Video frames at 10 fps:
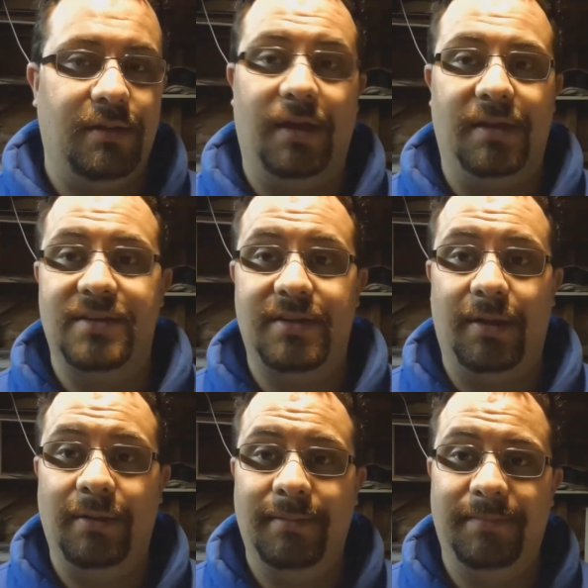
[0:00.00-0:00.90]
Yeah, into
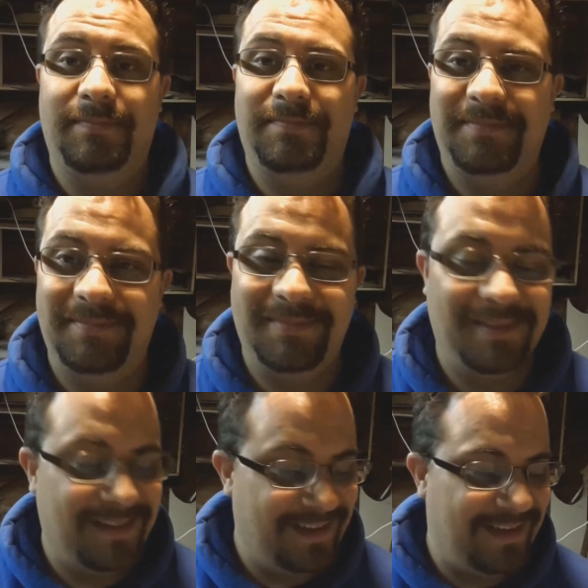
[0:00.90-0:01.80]
two.
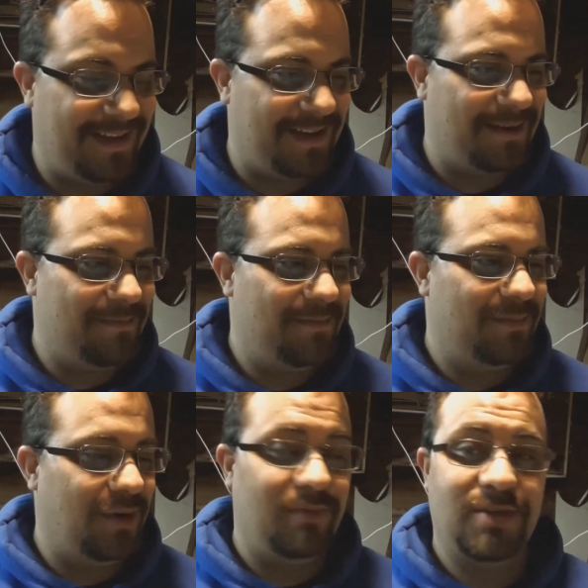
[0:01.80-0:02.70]
When
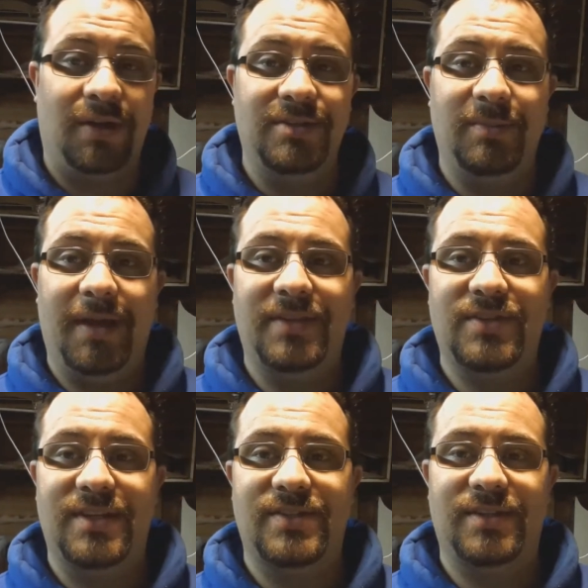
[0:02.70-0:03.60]
we try and do
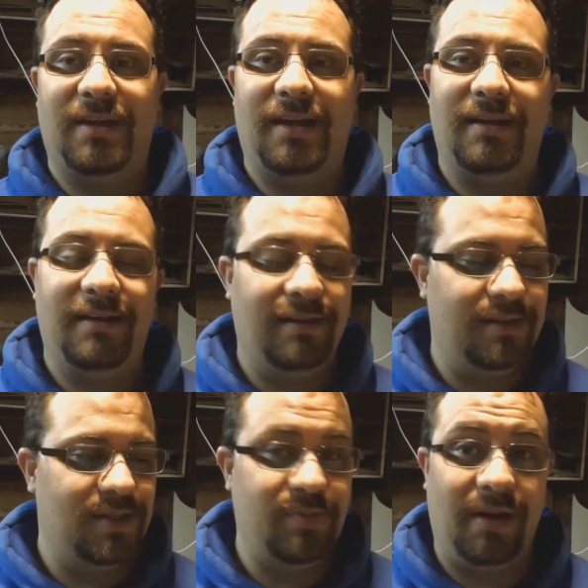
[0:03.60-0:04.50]
maths, it's
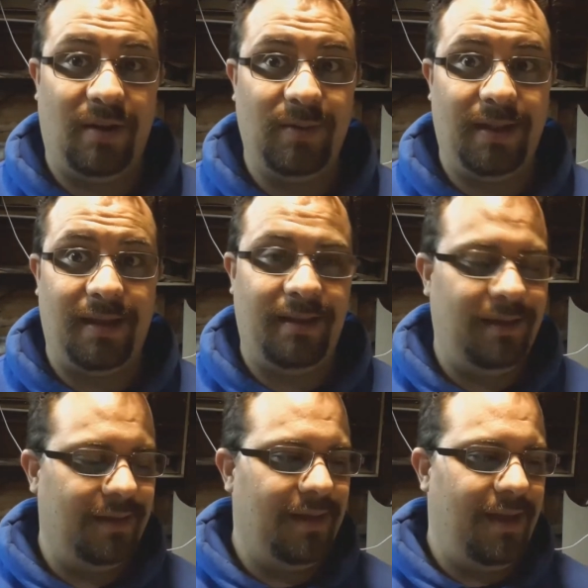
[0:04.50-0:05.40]
been a long day.
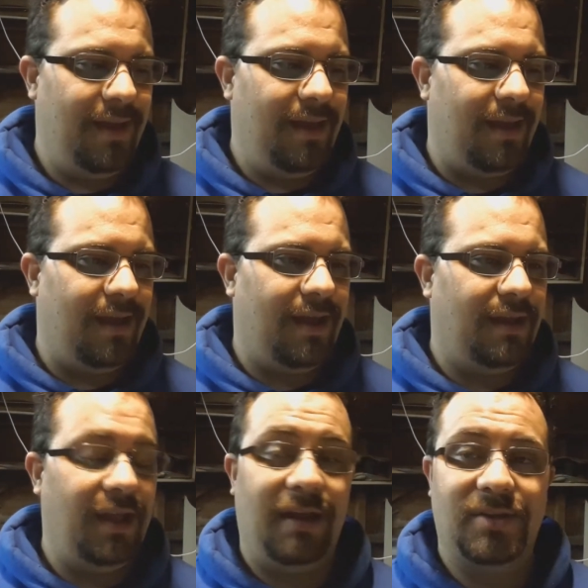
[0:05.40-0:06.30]
Yeah,
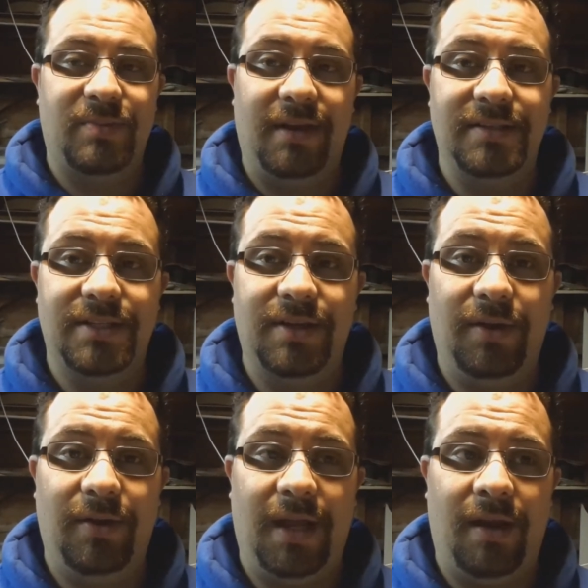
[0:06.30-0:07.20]
I'm going to split it into
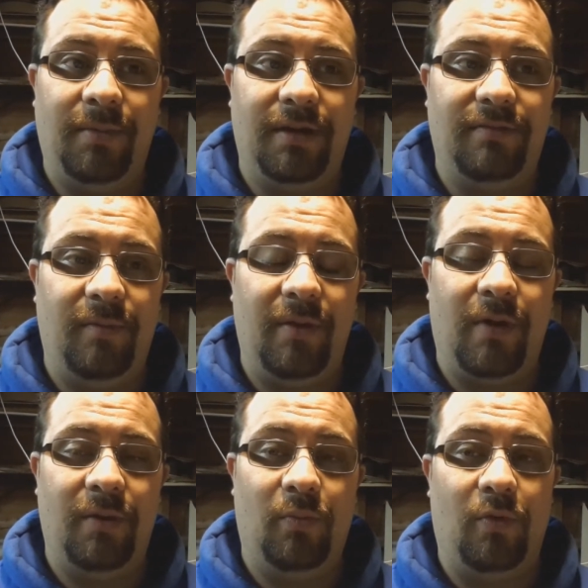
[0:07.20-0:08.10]
2, and I'm going to ferment
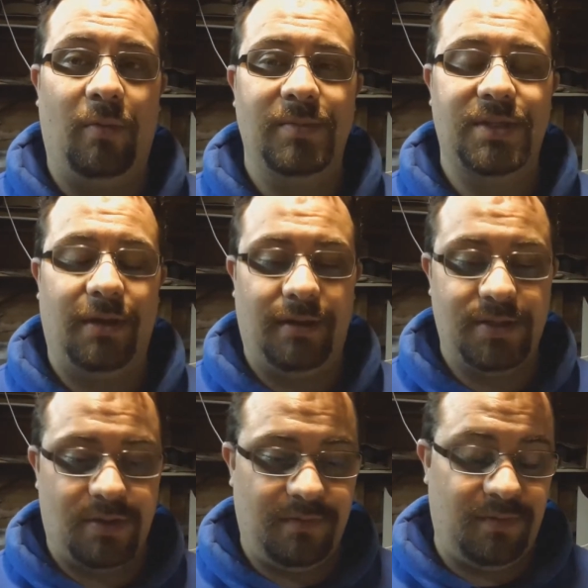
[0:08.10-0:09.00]
one warm, so I'm going to
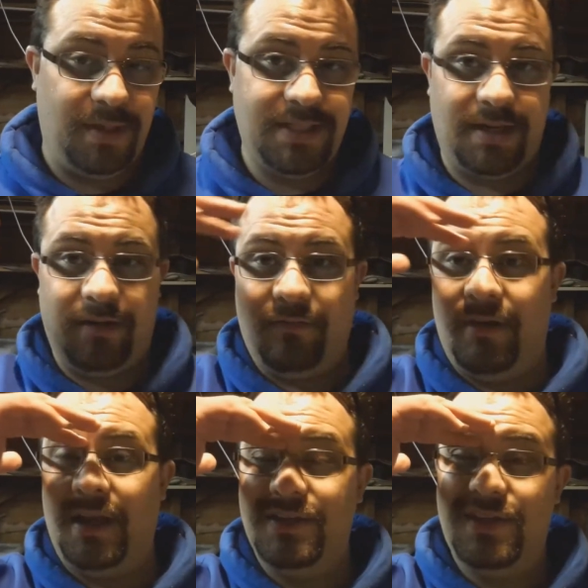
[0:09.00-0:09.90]
try and ferment it at
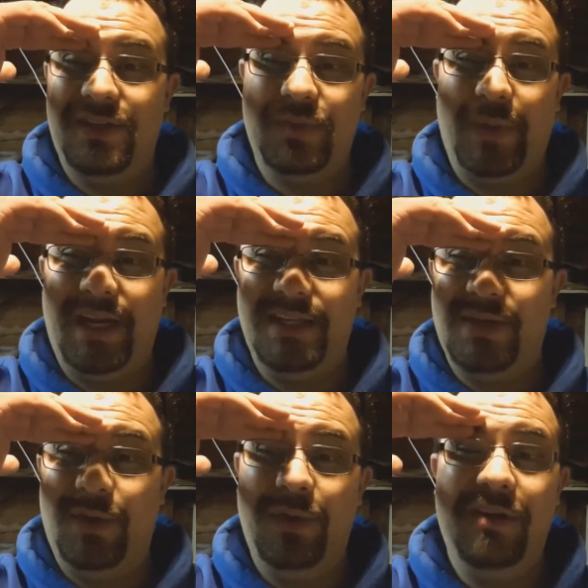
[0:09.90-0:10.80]
around
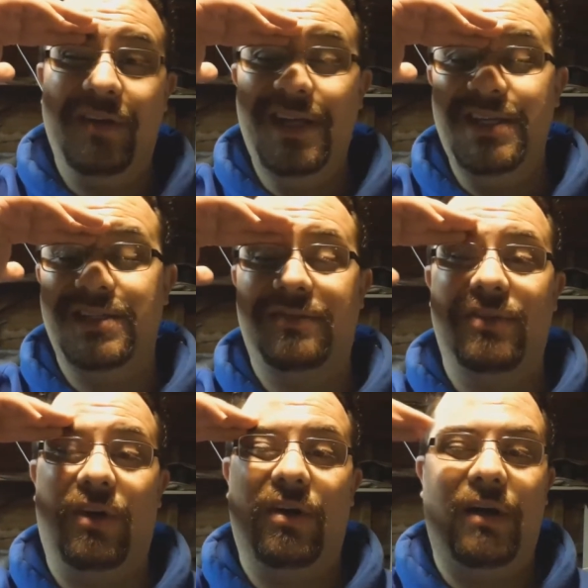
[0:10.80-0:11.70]
22 degrees, if
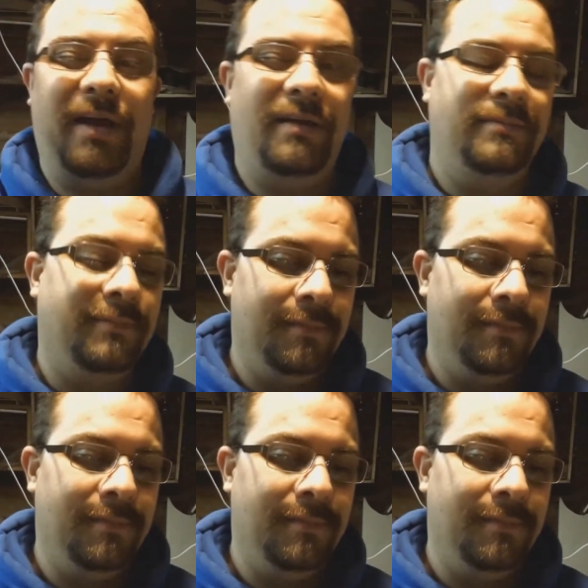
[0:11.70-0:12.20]
not higher.